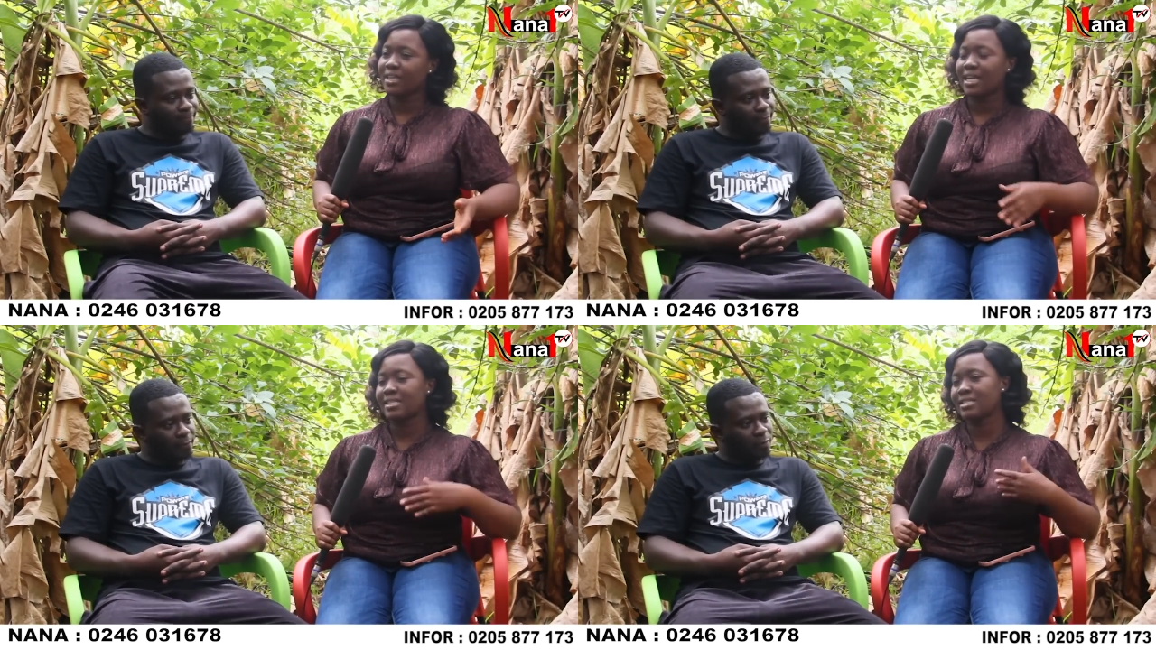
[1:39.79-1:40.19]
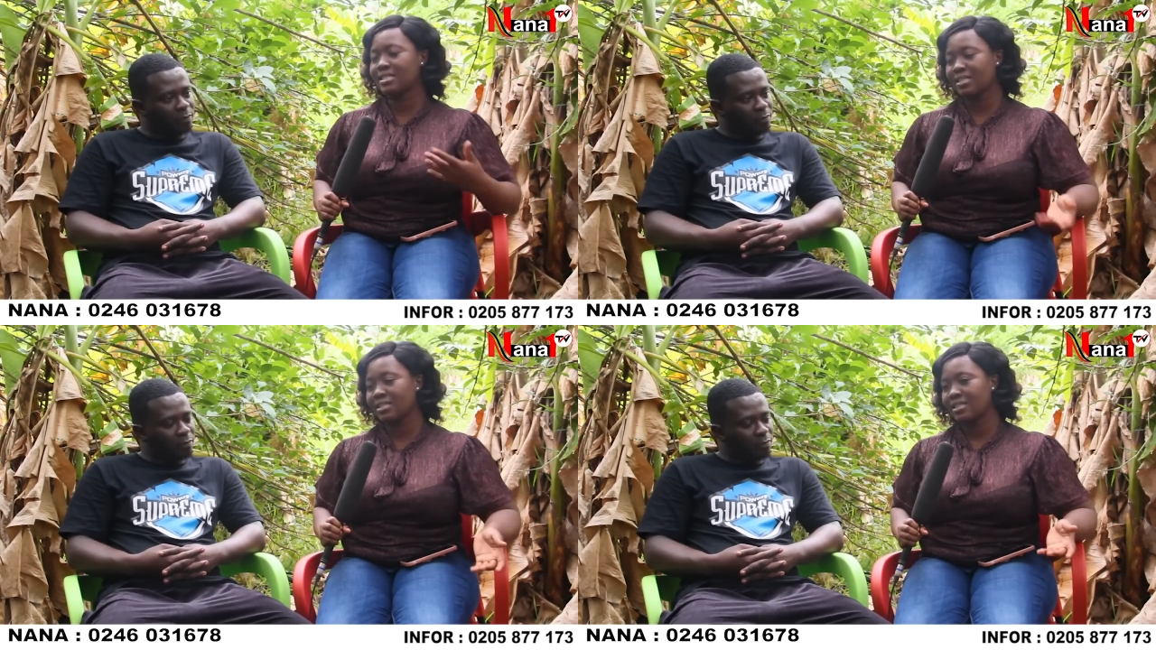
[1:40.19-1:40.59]
Speaker 1: yet
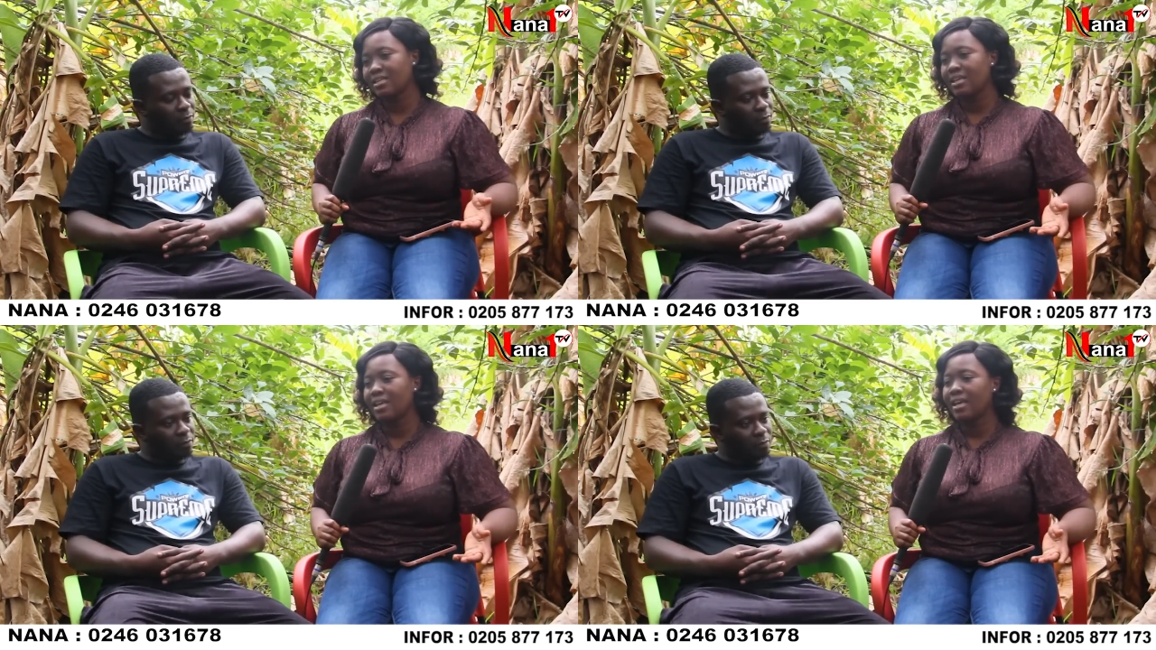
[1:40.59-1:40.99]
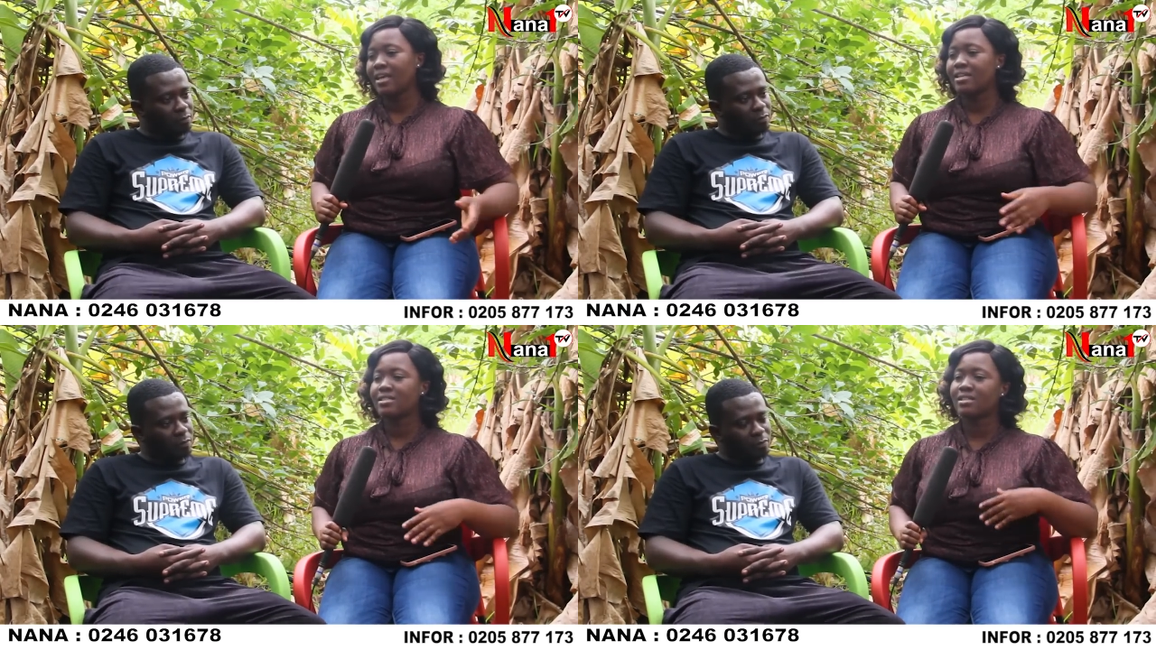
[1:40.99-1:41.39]
it's
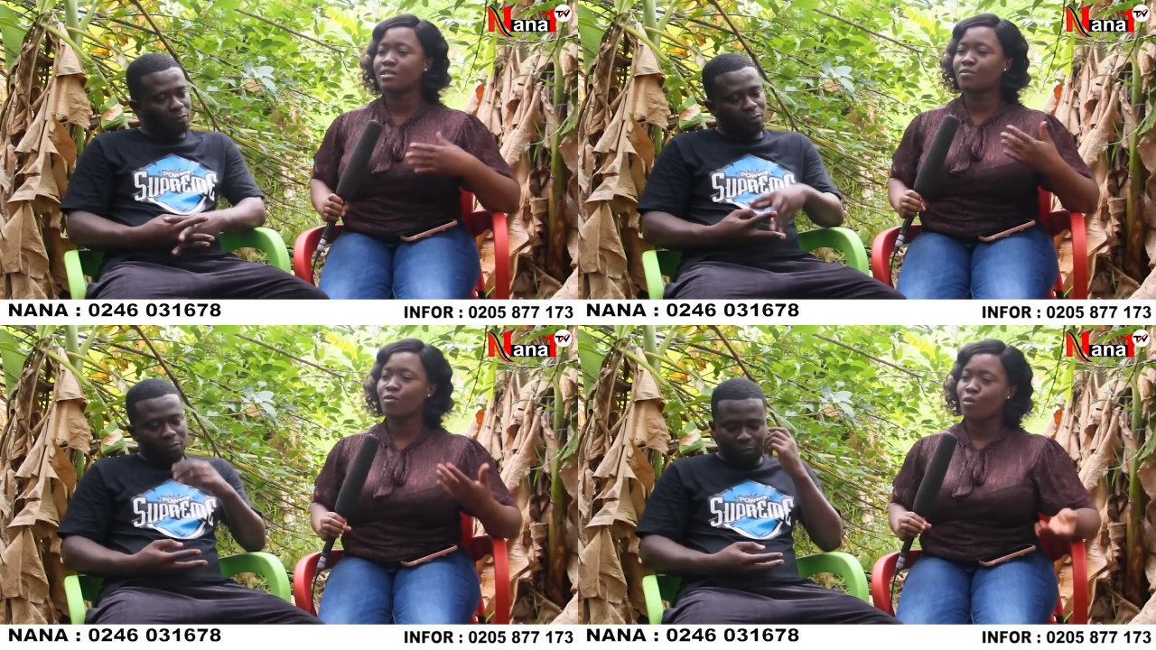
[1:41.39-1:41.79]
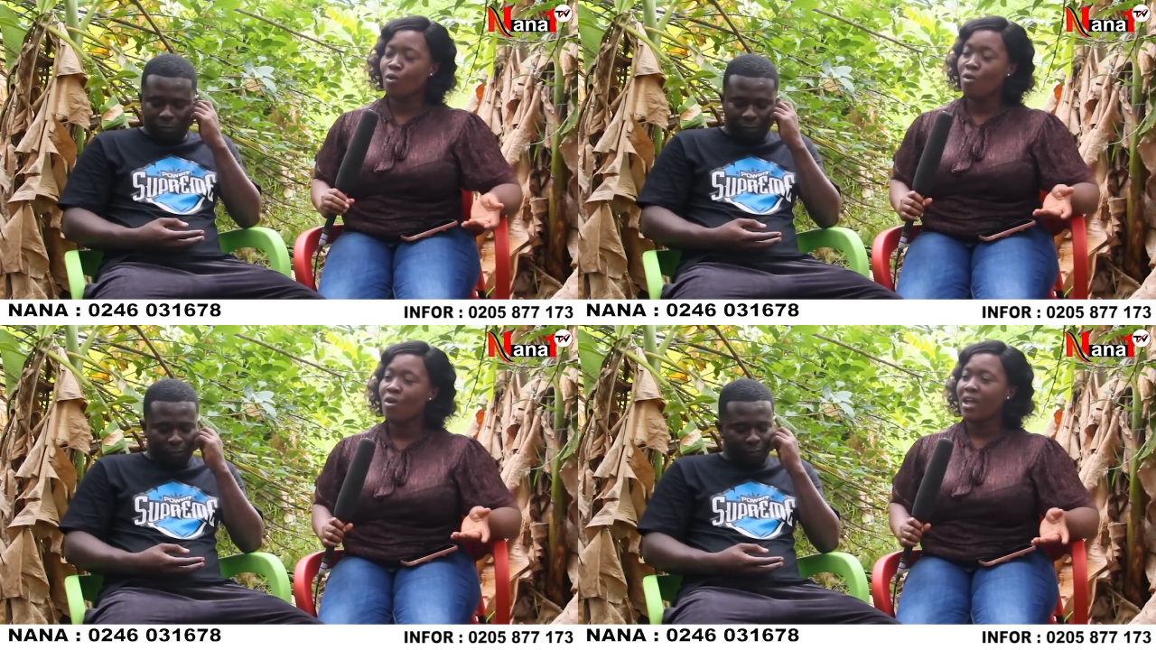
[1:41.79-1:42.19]

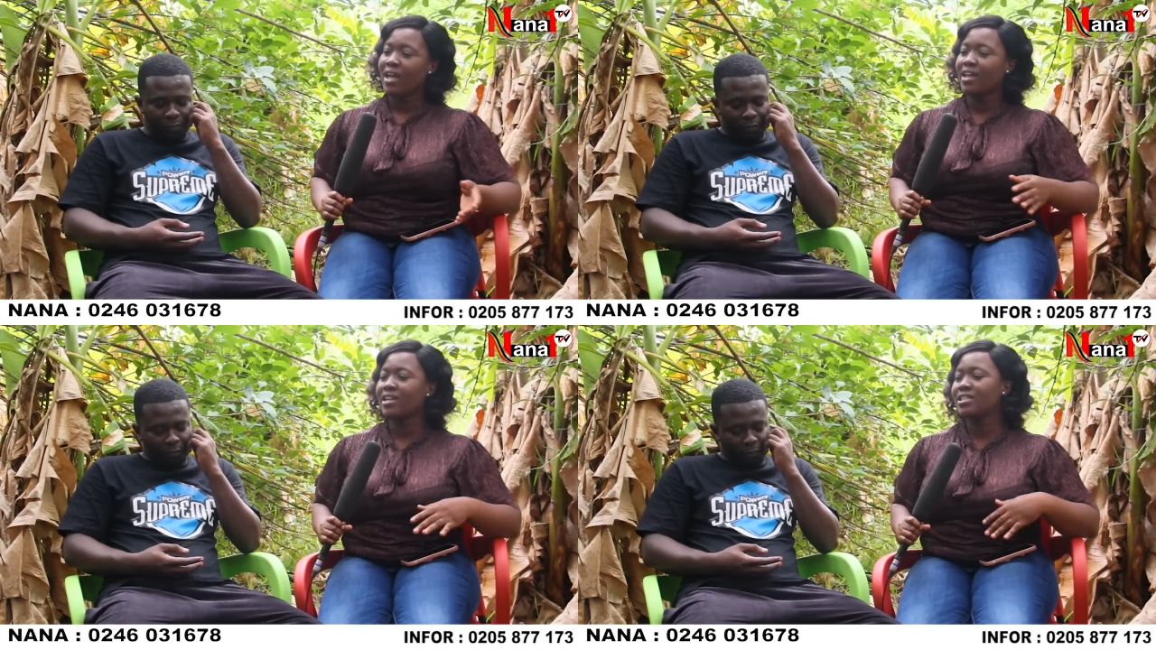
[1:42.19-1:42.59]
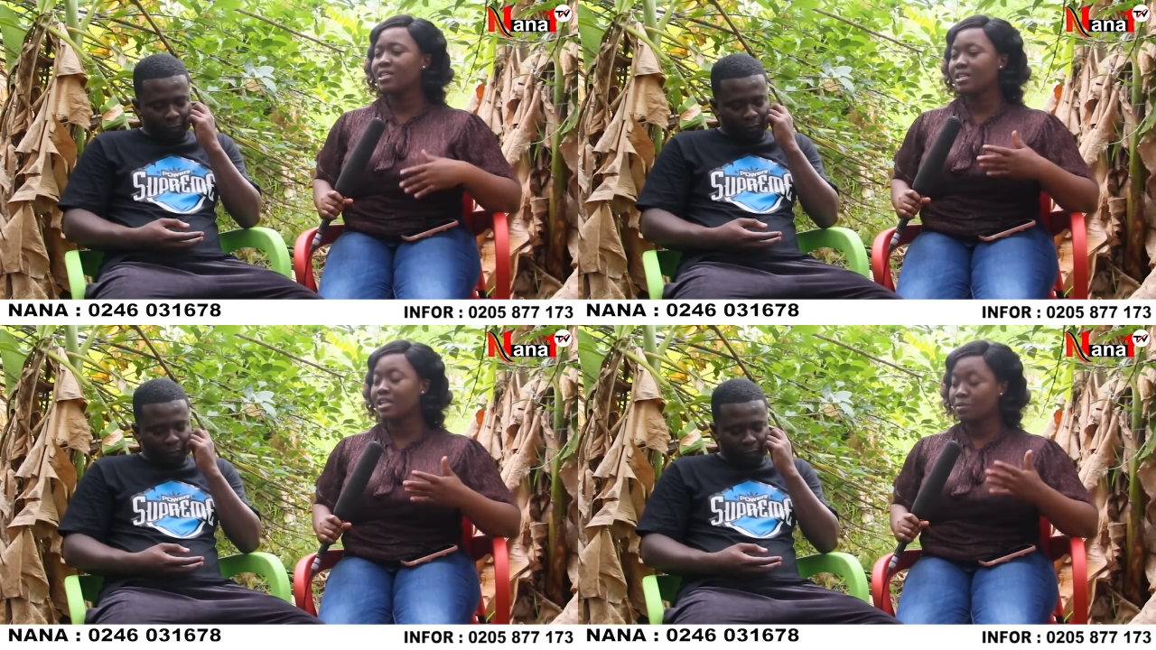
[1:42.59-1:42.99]
SS4,
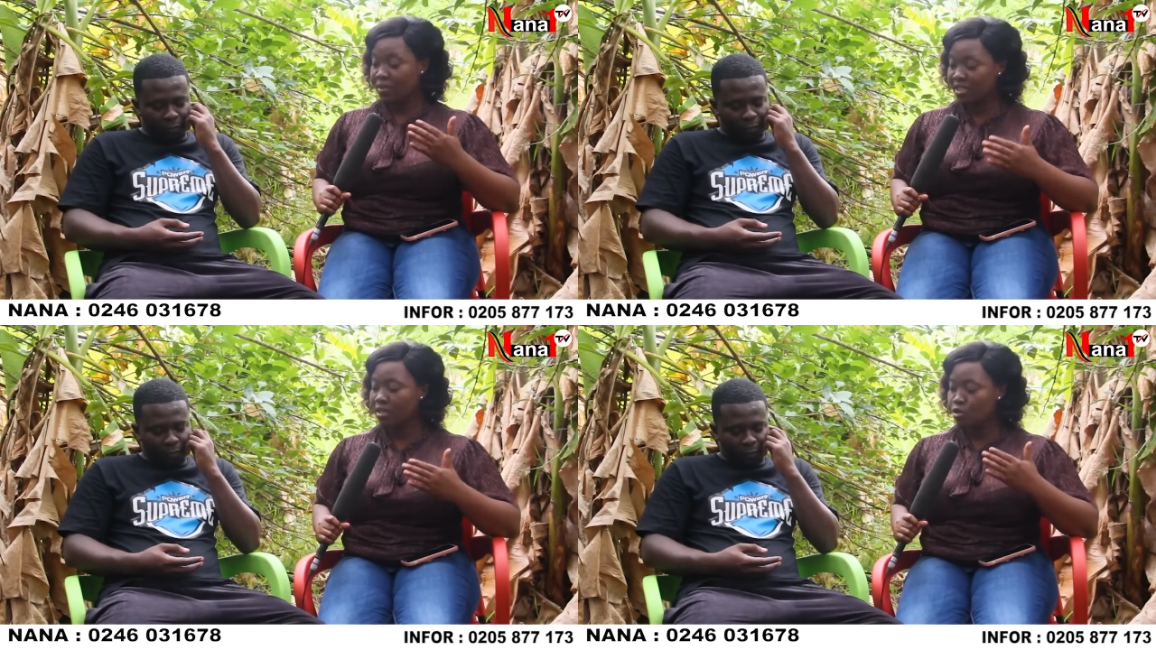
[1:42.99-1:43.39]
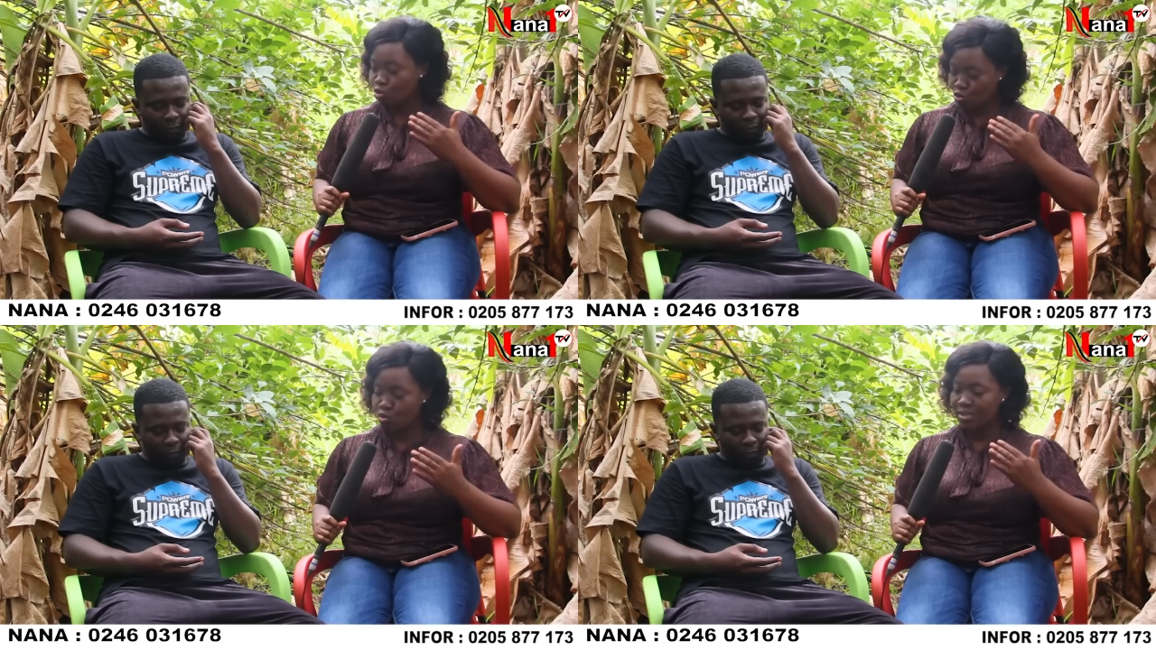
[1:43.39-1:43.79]
energy, especially
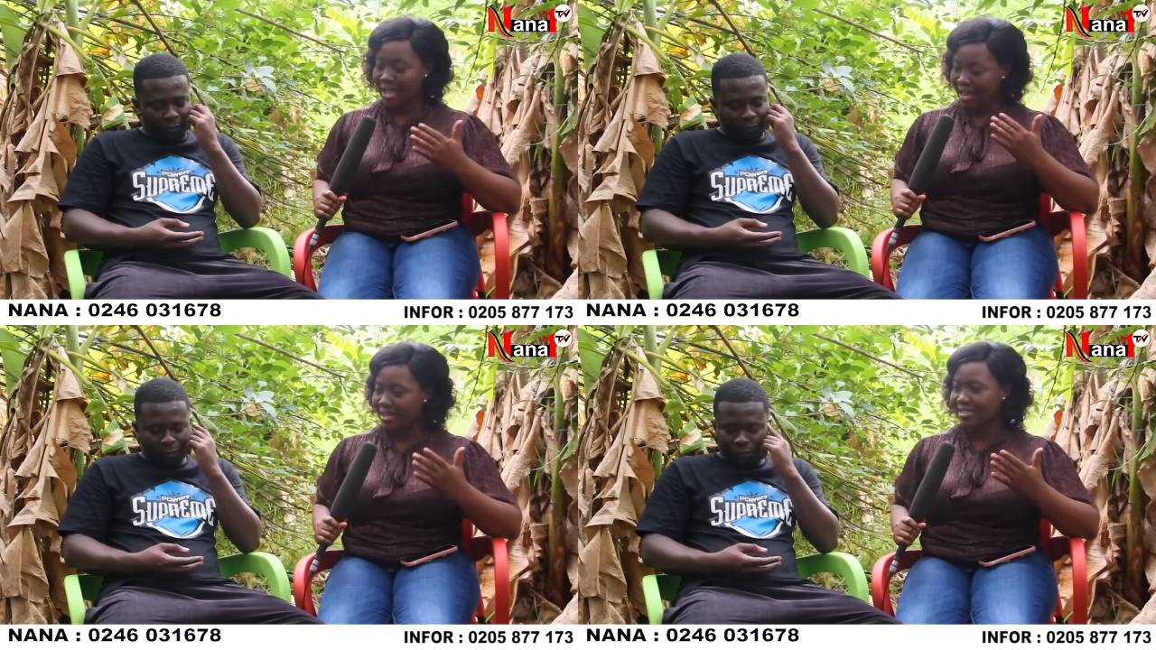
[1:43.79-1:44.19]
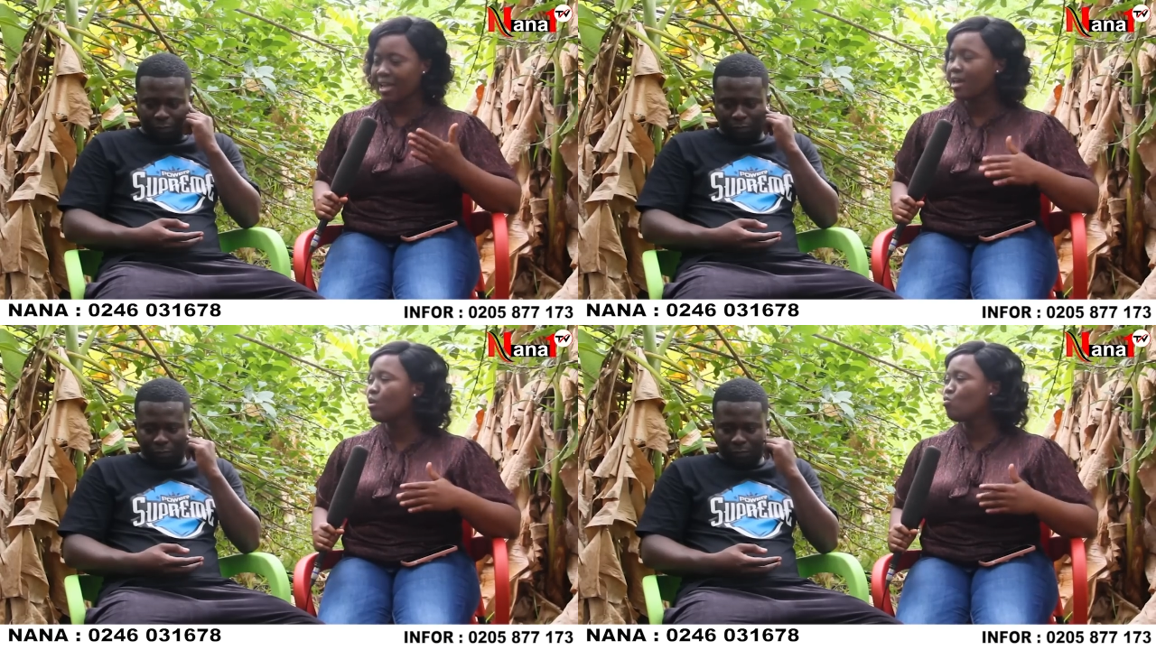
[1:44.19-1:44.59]
schools and Casa
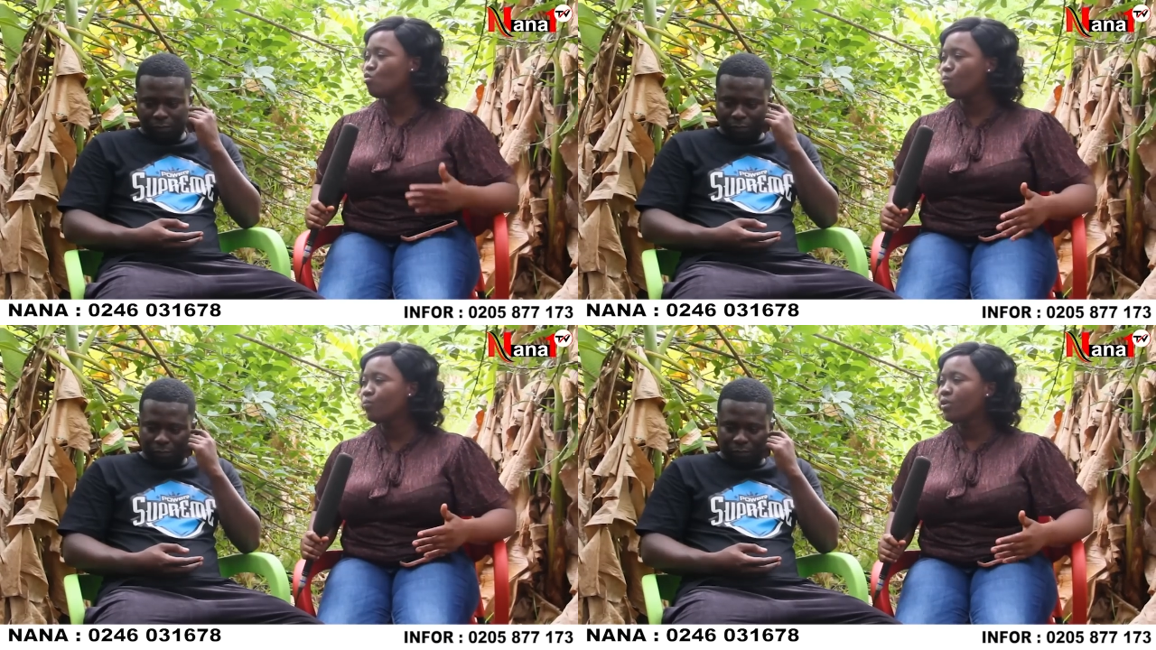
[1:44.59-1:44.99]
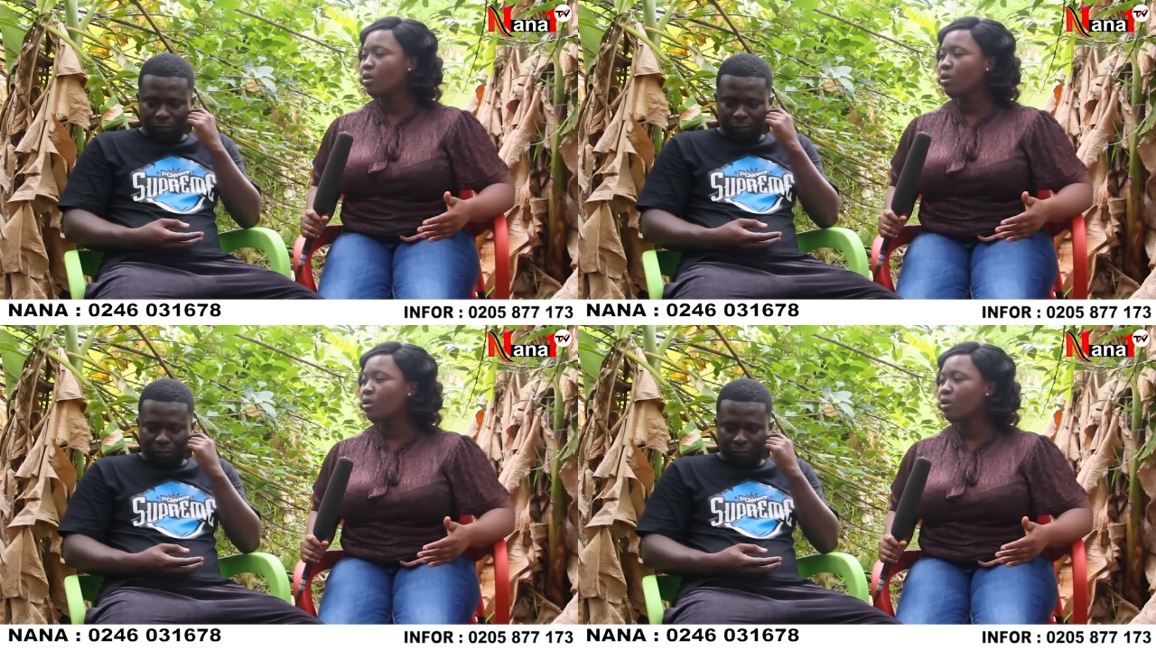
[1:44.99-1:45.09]
and the womb.